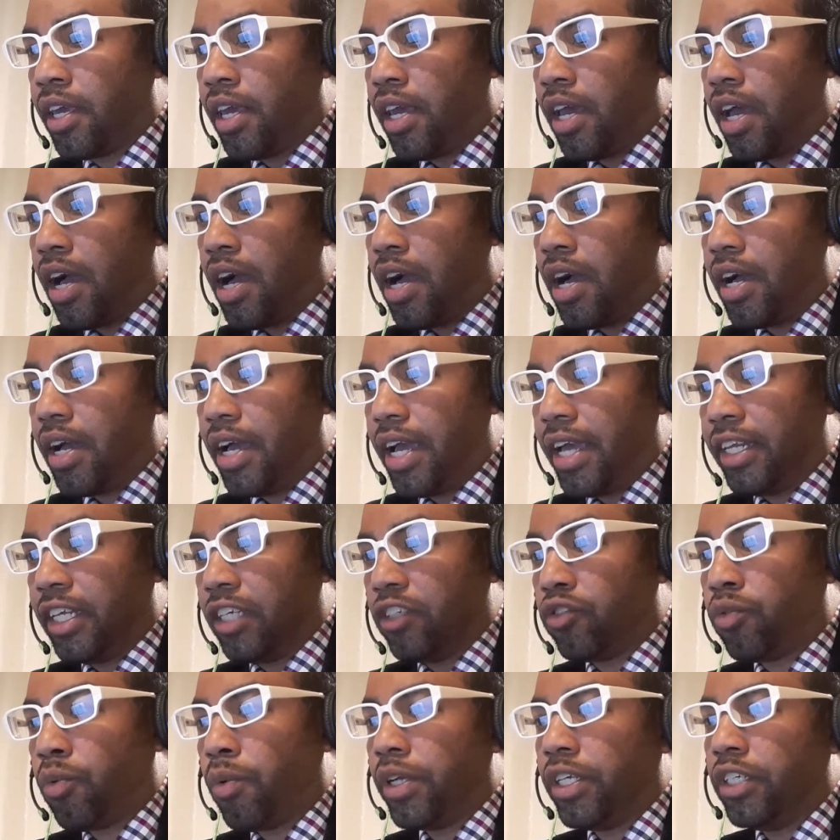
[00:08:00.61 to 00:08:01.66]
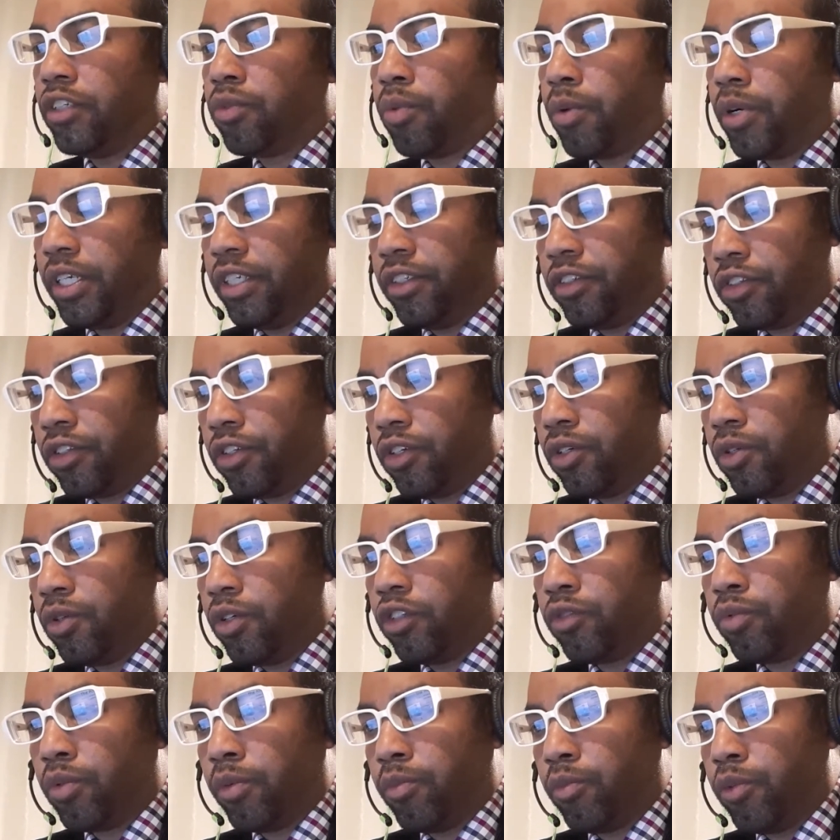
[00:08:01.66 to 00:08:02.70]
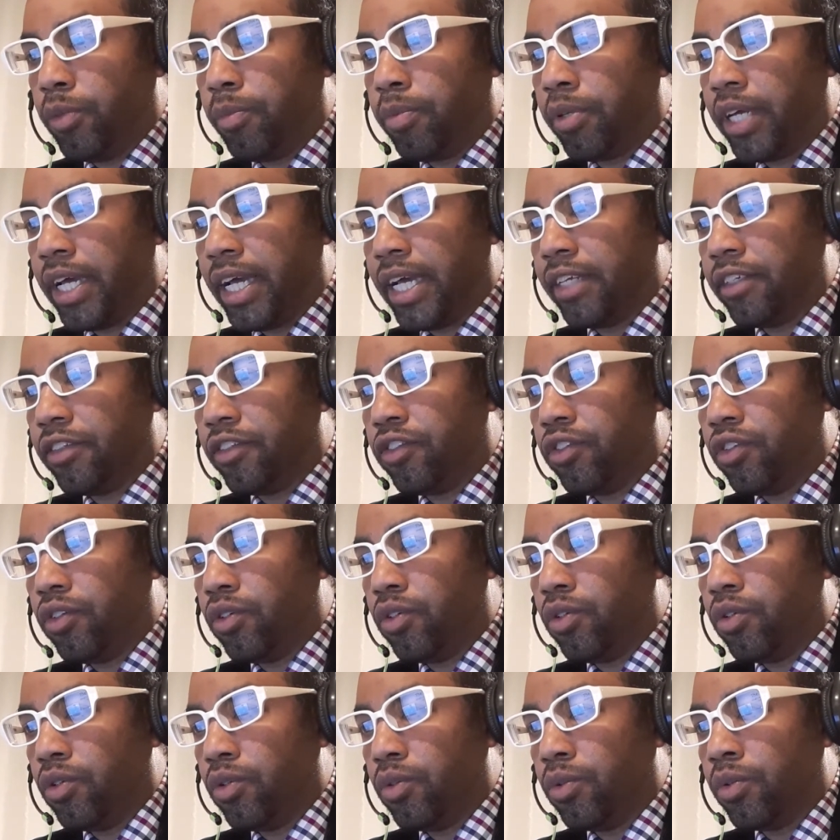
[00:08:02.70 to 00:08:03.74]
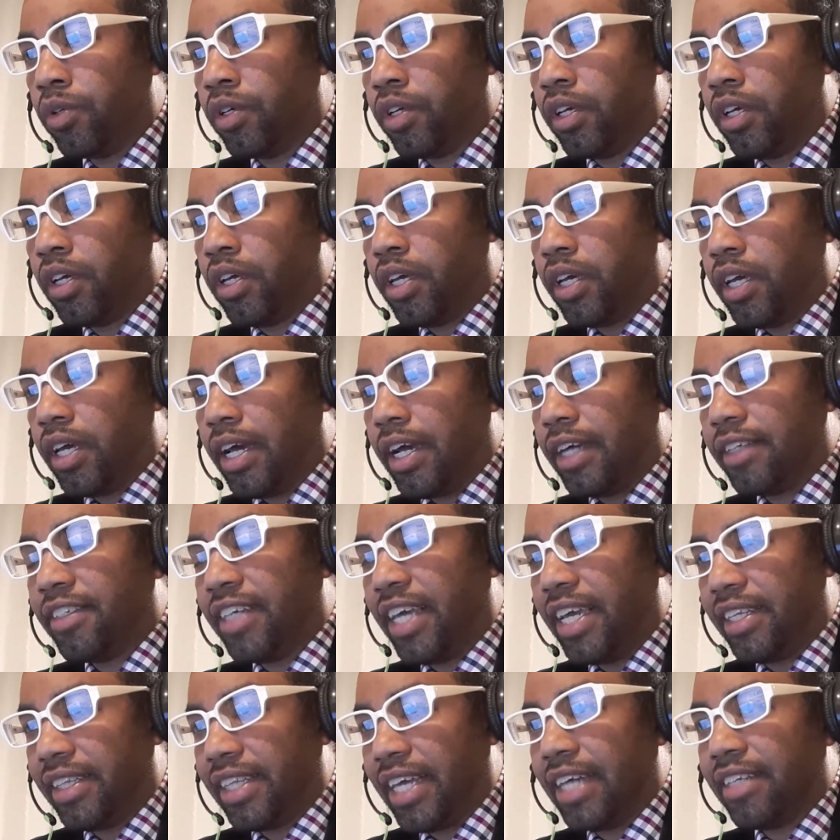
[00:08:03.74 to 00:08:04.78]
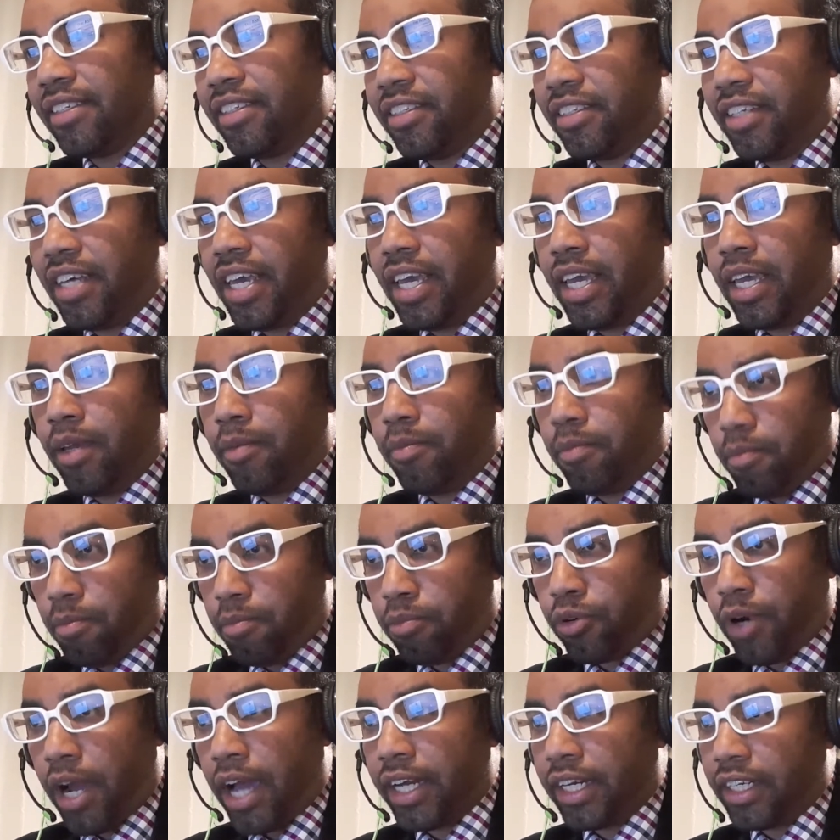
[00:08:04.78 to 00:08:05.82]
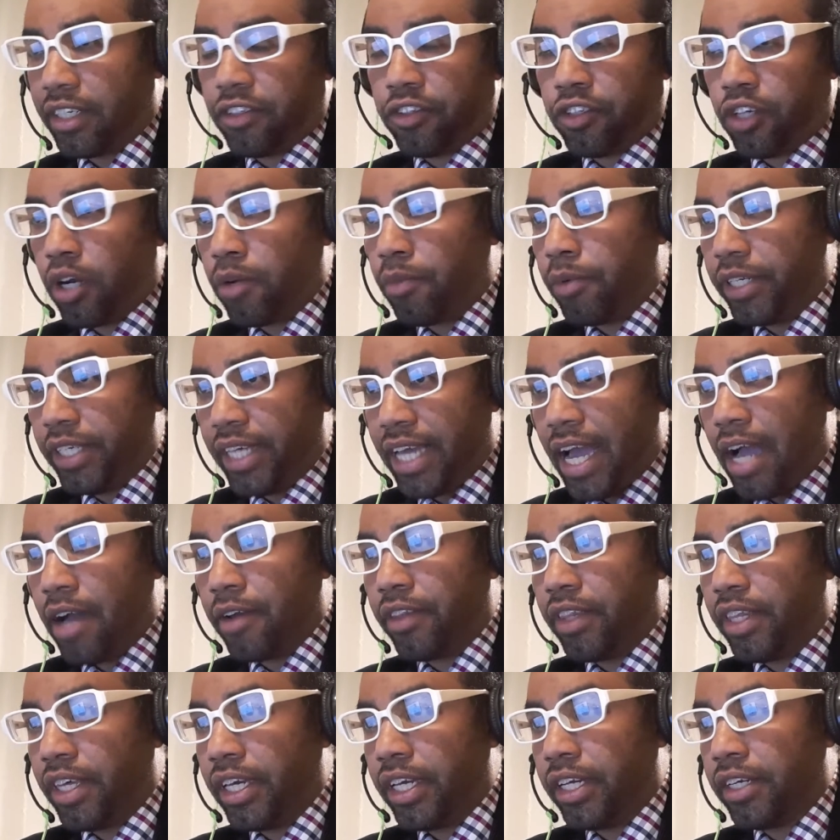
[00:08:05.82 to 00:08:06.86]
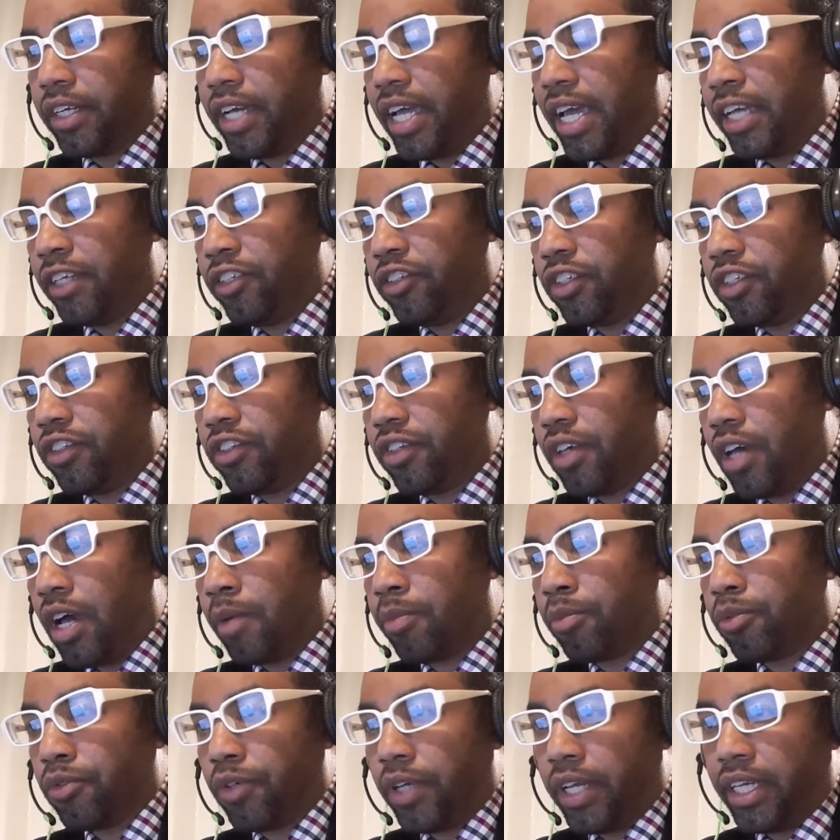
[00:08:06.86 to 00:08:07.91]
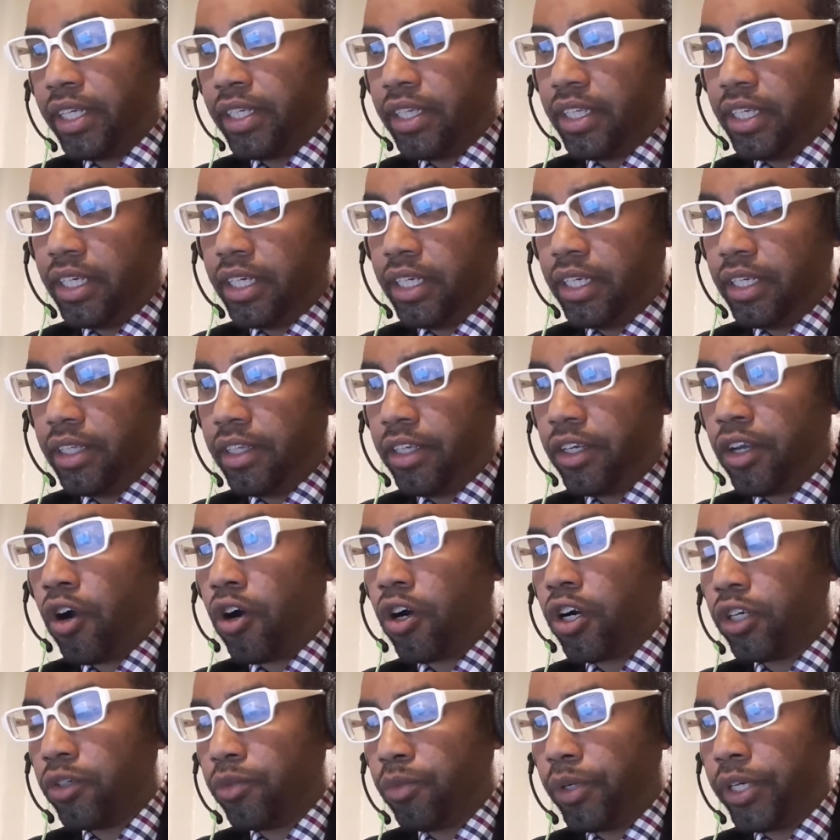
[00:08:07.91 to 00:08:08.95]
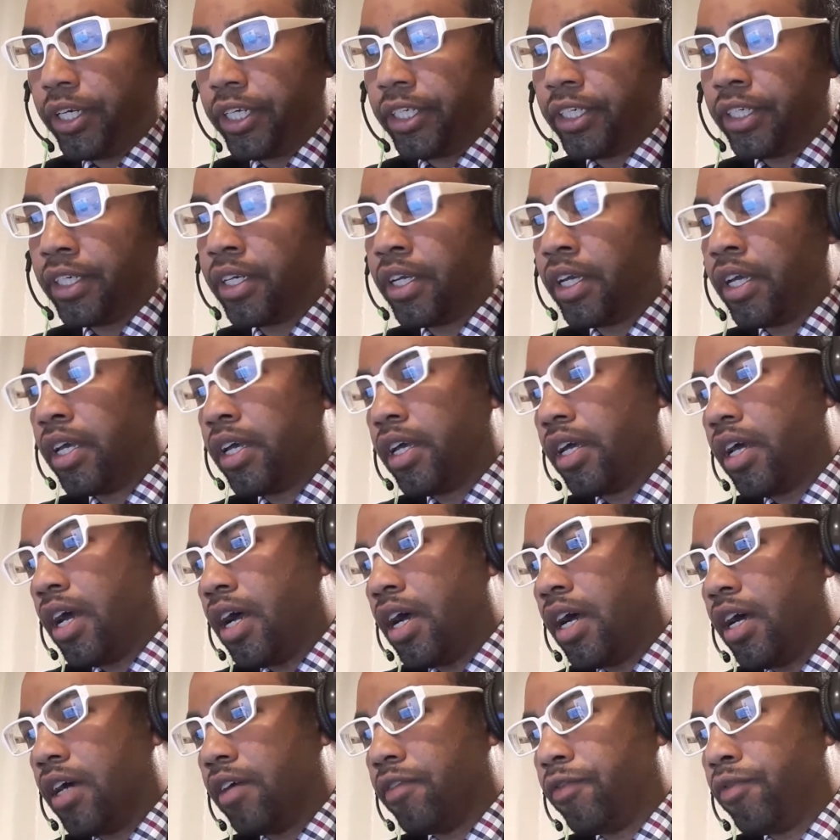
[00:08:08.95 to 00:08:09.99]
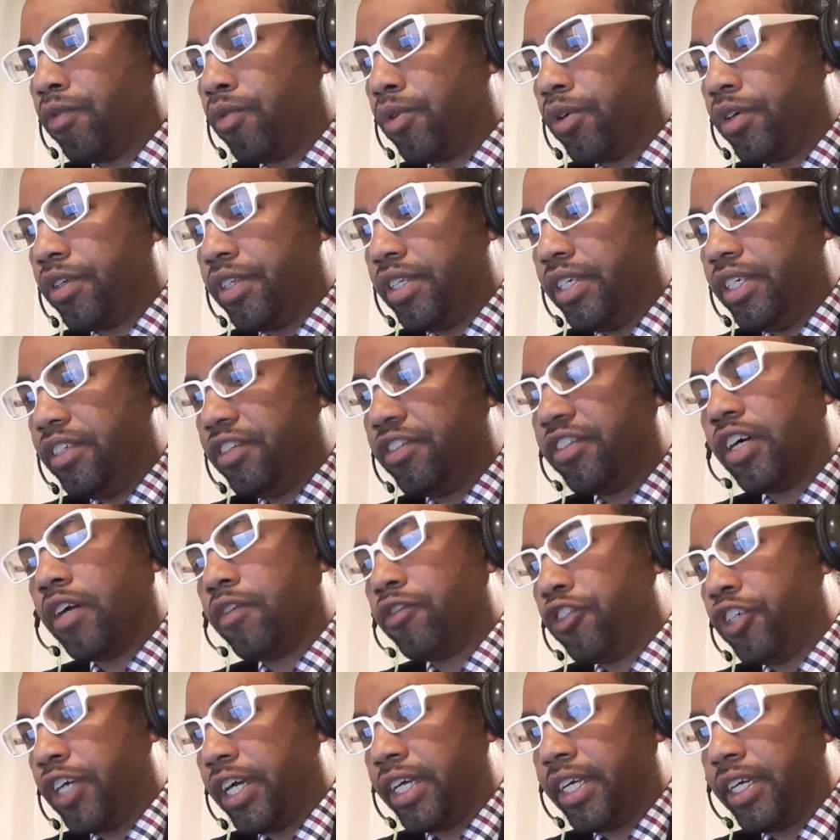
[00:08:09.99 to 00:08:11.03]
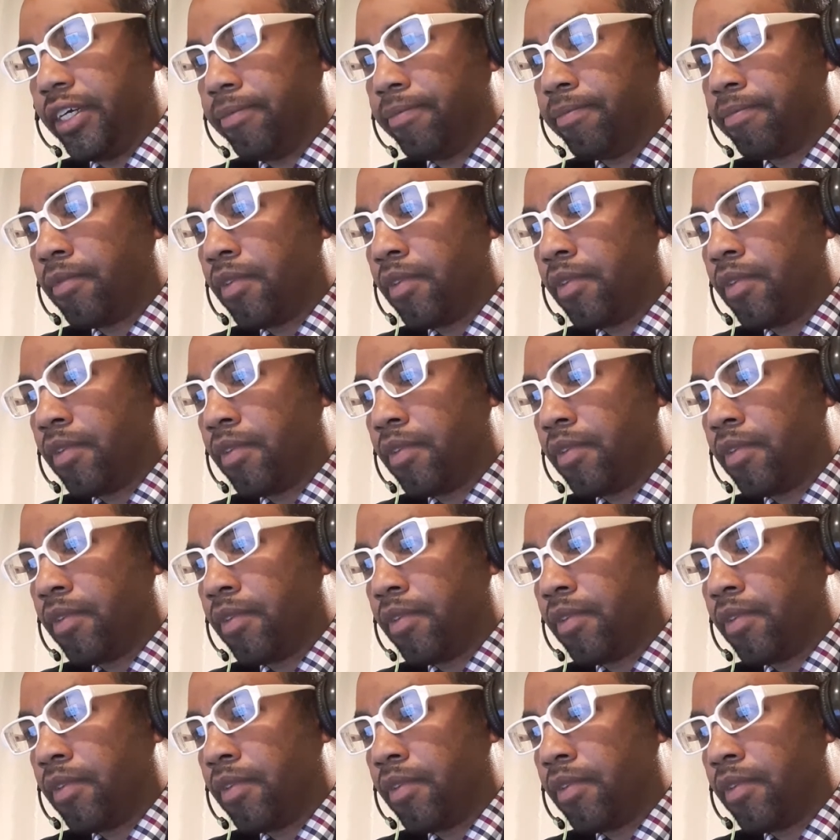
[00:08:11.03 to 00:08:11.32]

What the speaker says: And then 2022 is when we plan to take that same product that's already out there and just upgrade the hardware for the self-check-in.